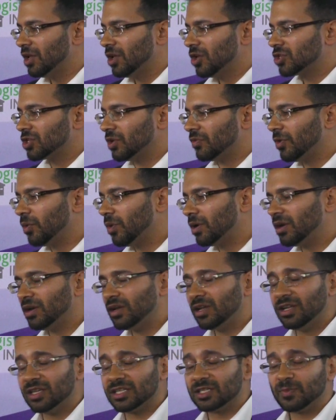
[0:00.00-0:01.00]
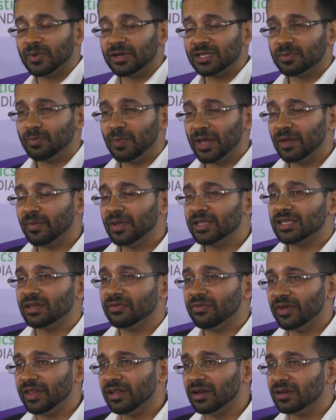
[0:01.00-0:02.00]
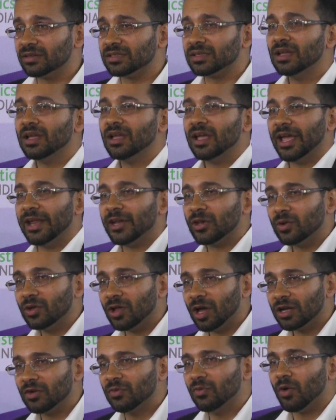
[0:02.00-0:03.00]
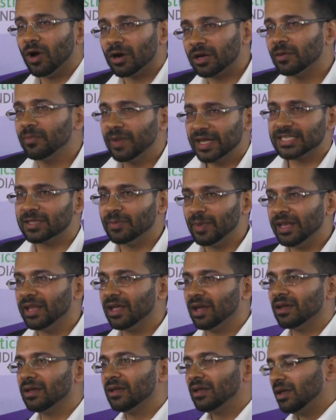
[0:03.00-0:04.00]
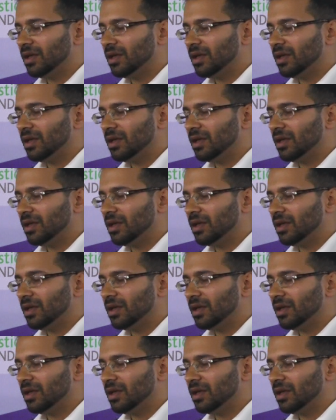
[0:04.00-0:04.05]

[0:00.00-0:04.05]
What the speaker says: So if you want to disperse pigments and fillers into a lot of water-based media,